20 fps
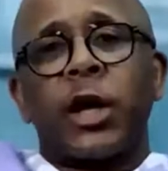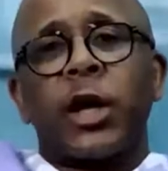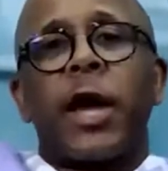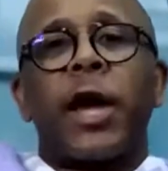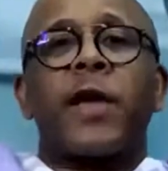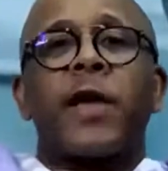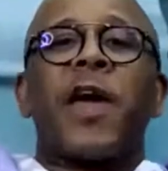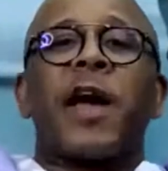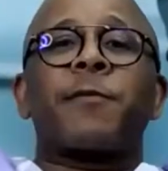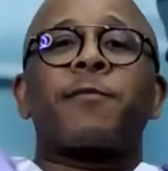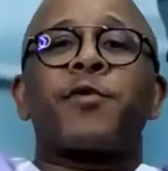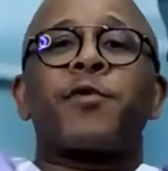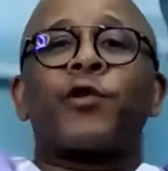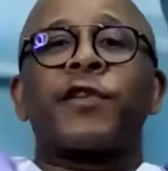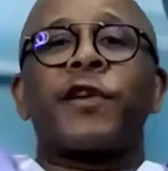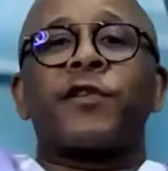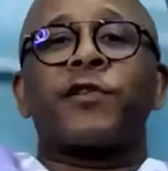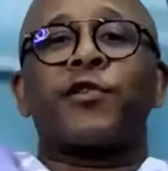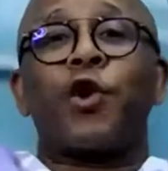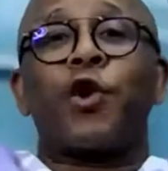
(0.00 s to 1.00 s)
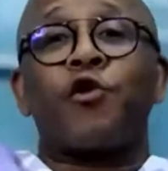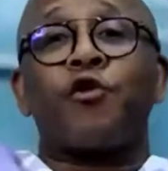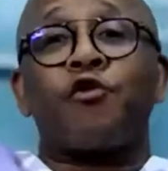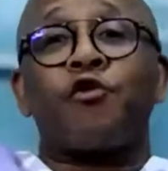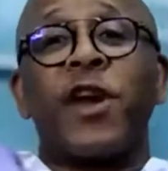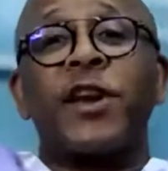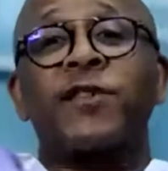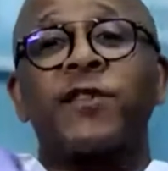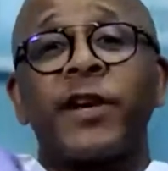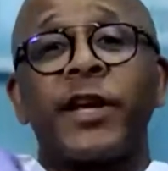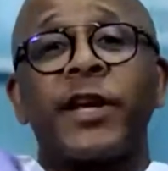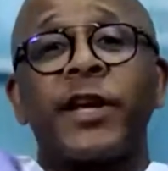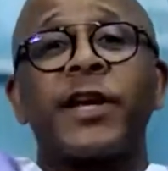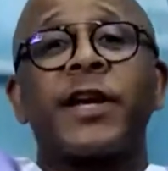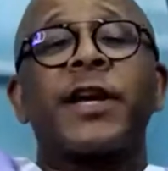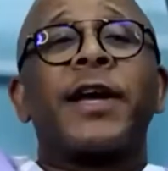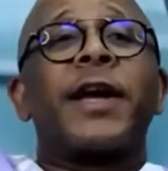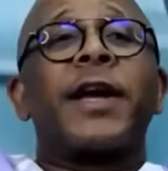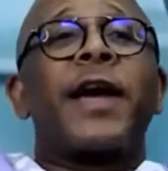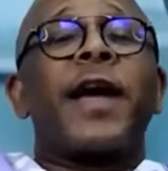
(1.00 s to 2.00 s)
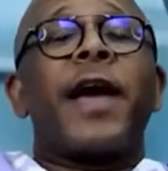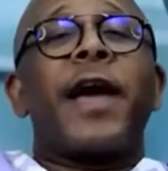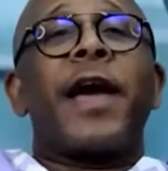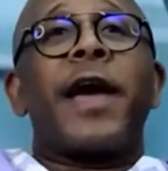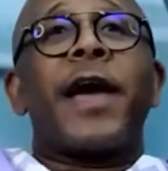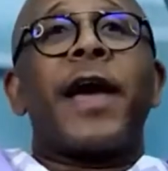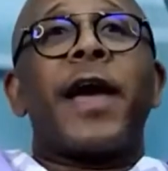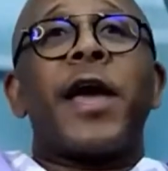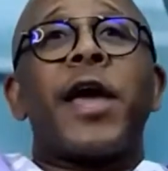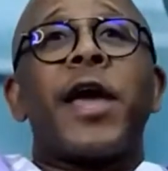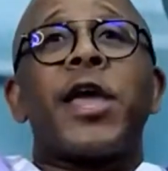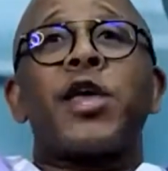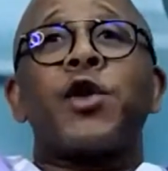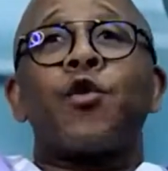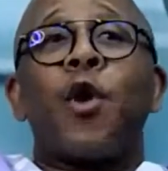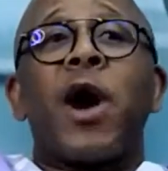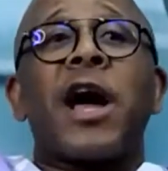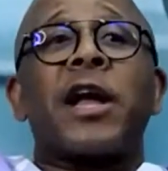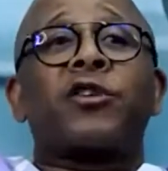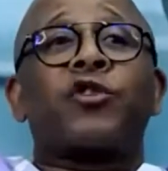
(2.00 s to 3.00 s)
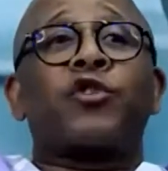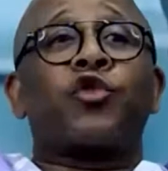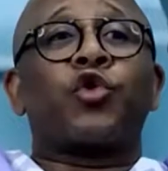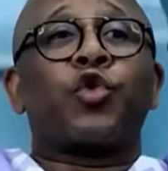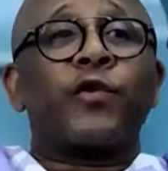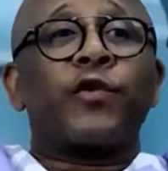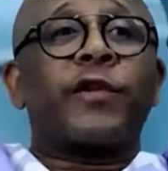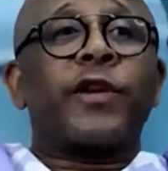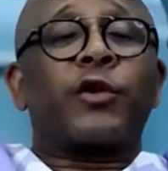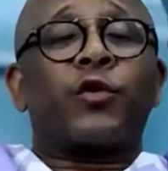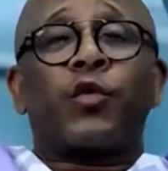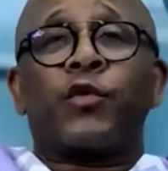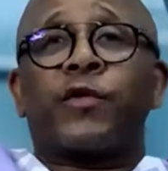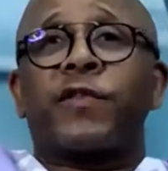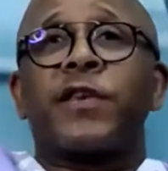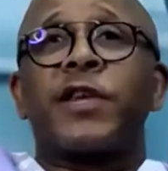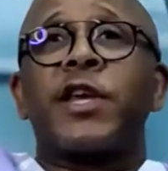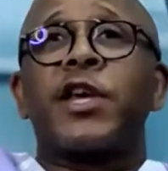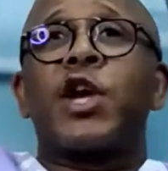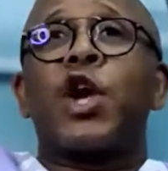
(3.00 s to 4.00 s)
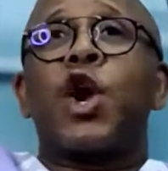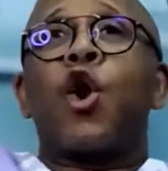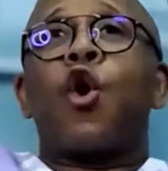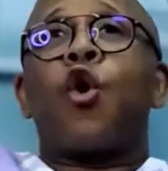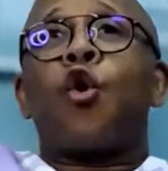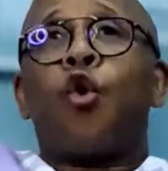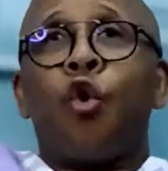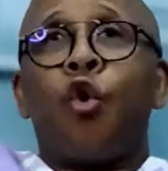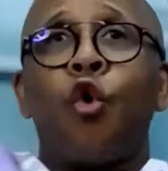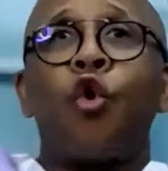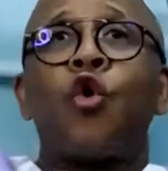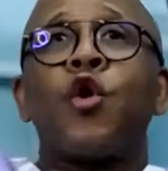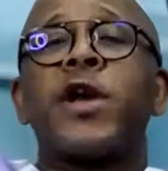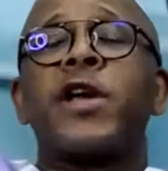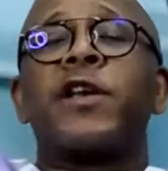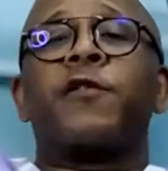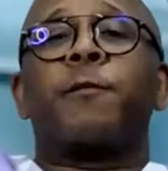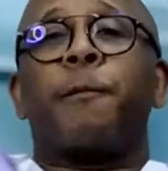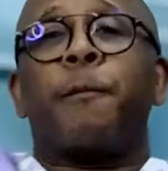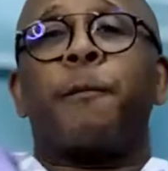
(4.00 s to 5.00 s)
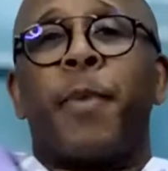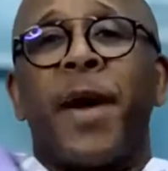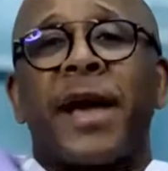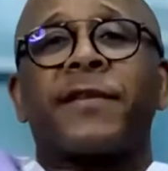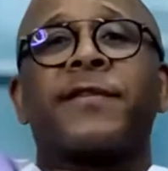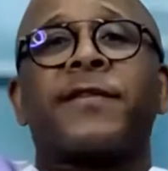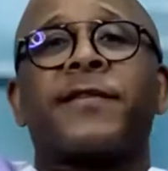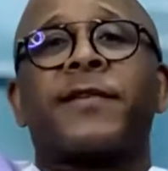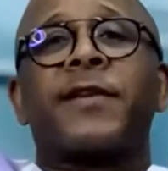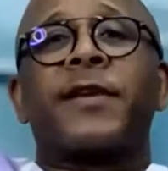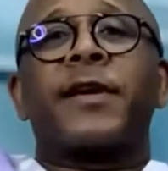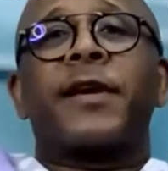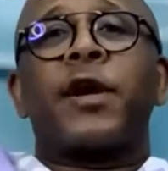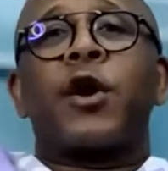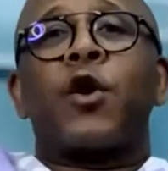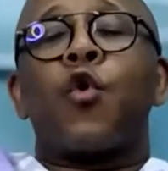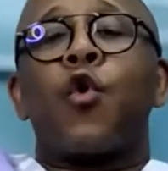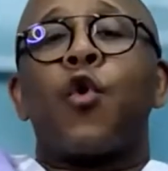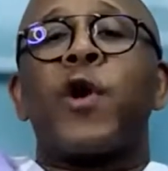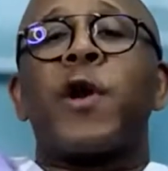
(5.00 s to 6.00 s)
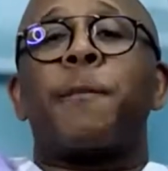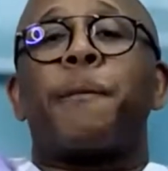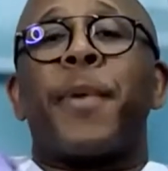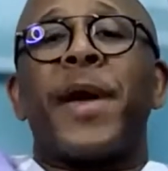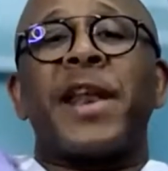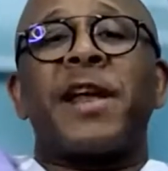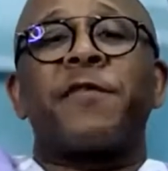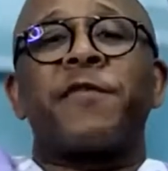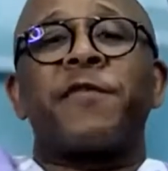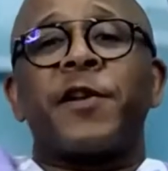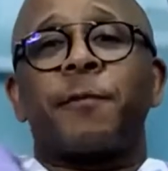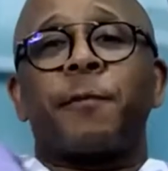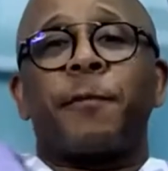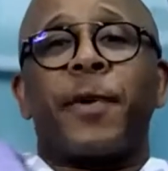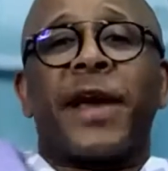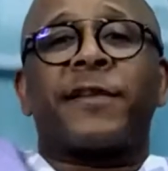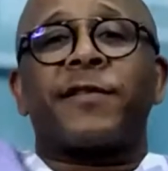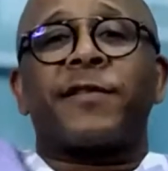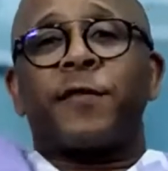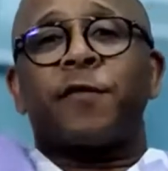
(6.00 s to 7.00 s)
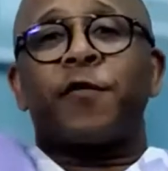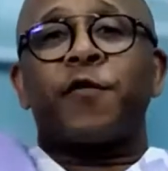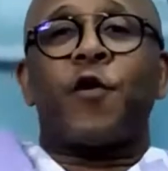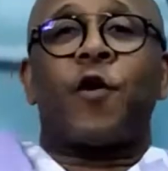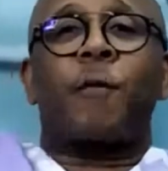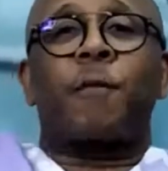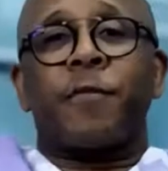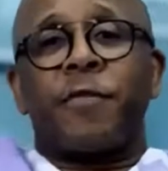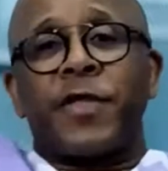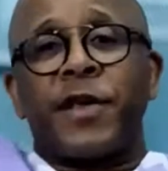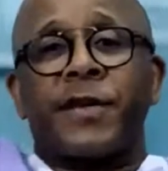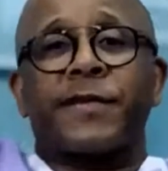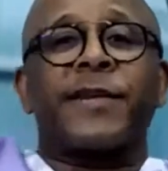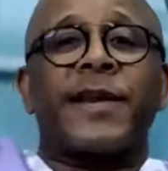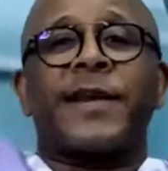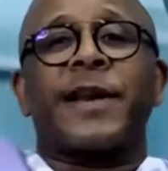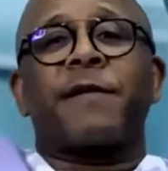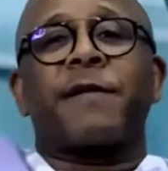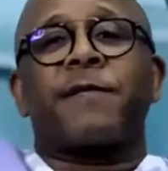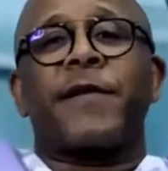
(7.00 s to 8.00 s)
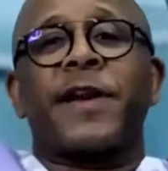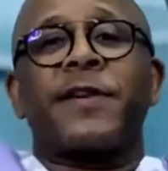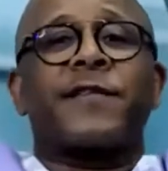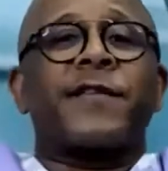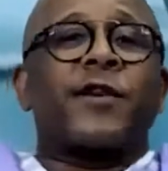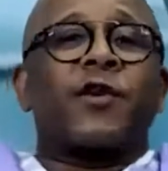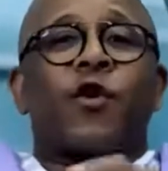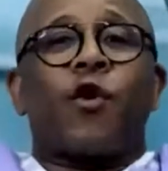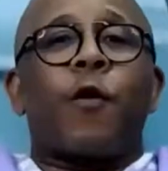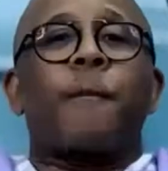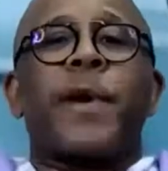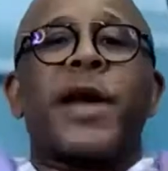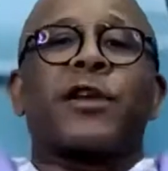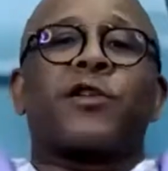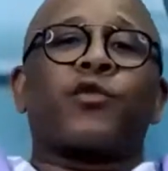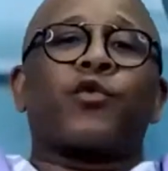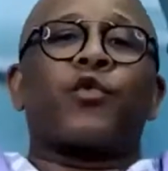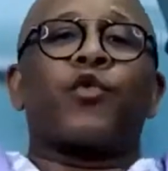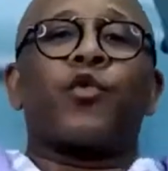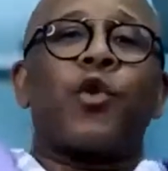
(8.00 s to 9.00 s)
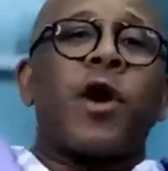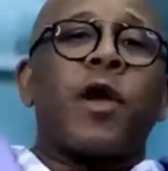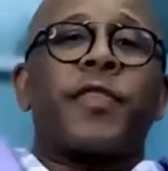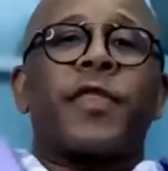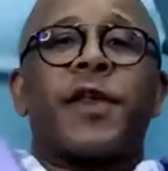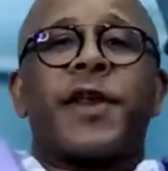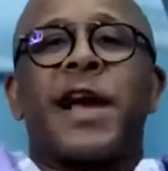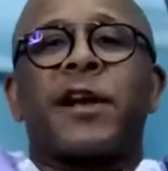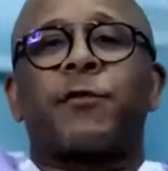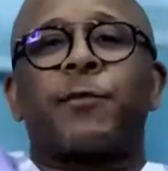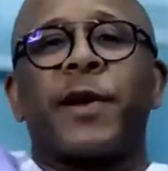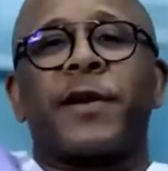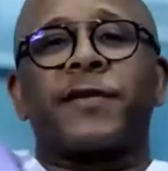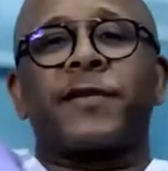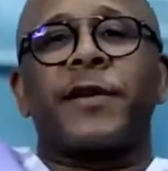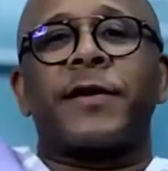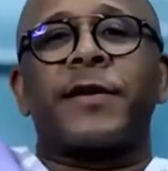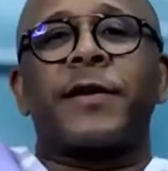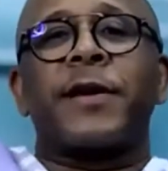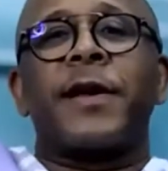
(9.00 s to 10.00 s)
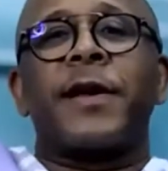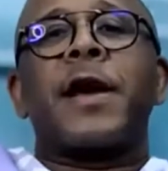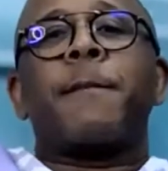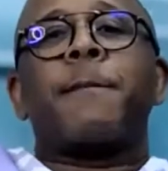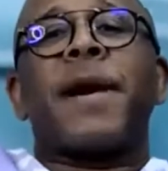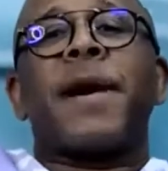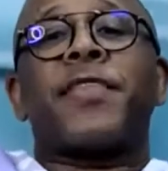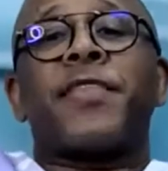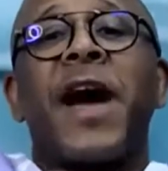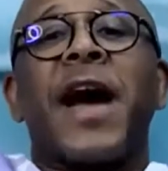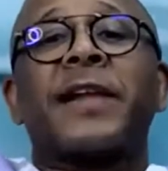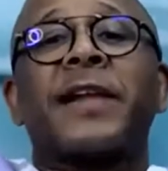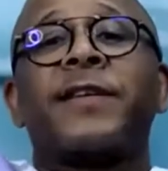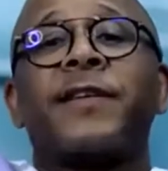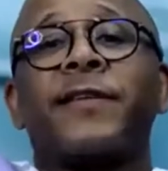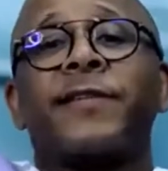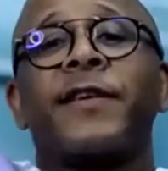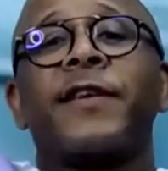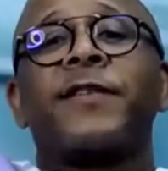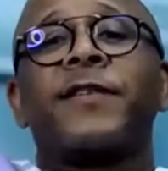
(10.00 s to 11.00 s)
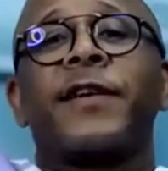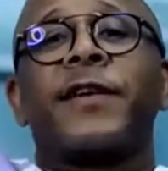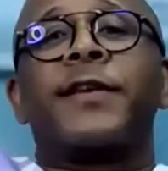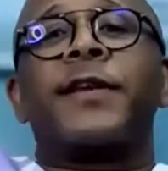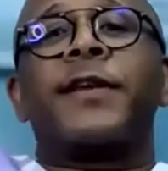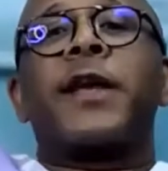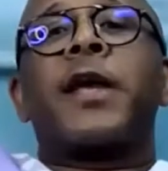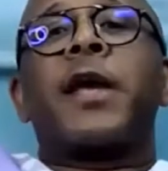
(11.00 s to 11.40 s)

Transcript: That process is called rationing. You are choosing to see who is best, who will benefit best from this intervention compared to the next person. At that decision,